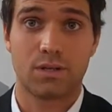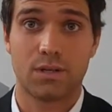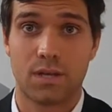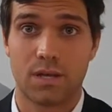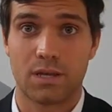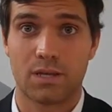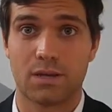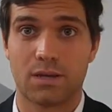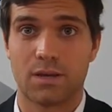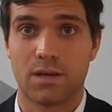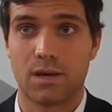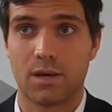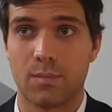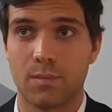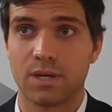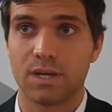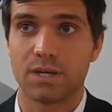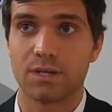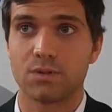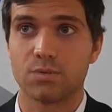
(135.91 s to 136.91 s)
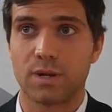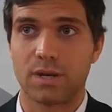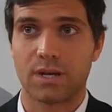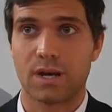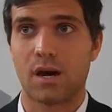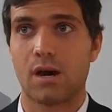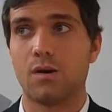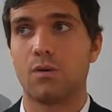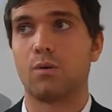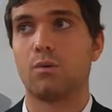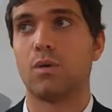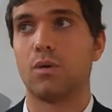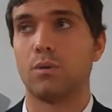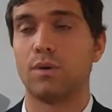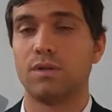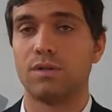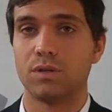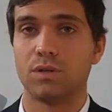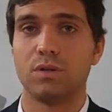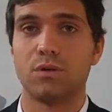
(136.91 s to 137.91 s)
Mm-hmm. And because right now what
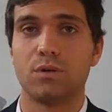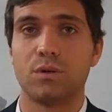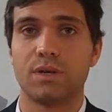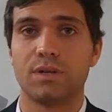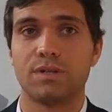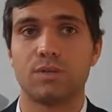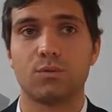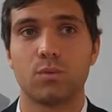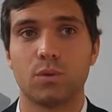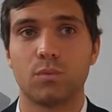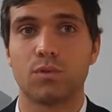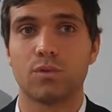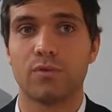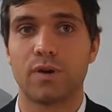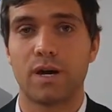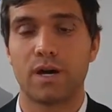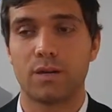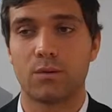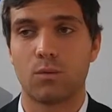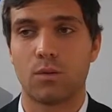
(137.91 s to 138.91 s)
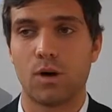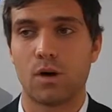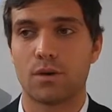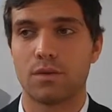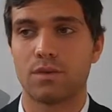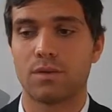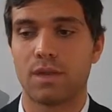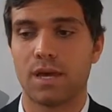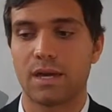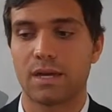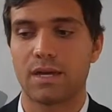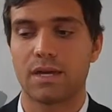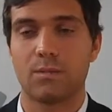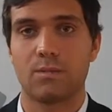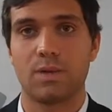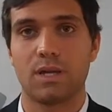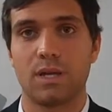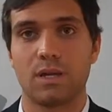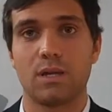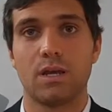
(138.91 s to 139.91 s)
we do is we provide water that
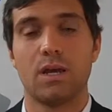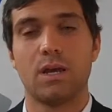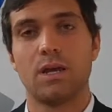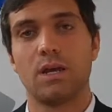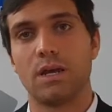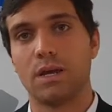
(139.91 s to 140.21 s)
can be